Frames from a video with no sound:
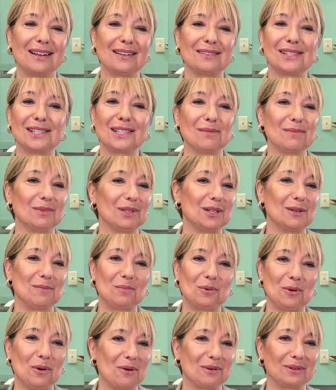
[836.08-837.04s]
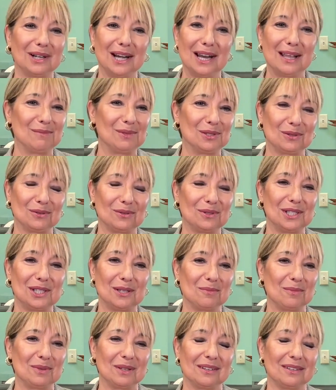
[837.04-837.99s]
similar programs or
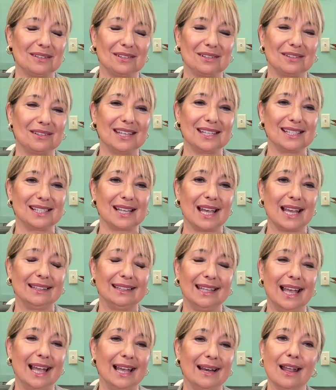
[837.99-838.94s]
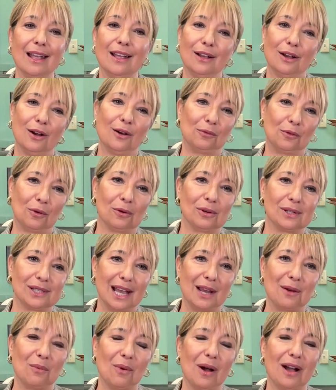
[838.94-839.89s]
similar things like that. Of course,
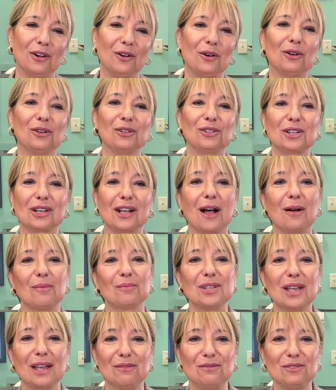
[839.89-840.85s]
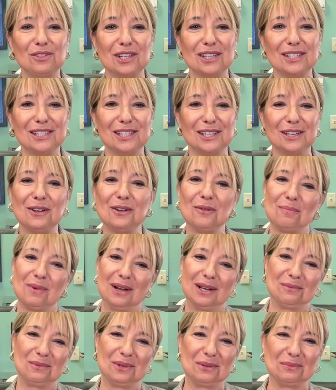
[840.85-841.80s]
I want her to come to FGCU,
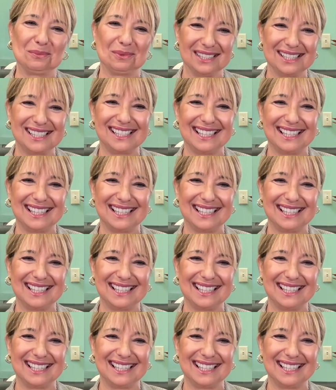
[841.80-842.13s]
but we will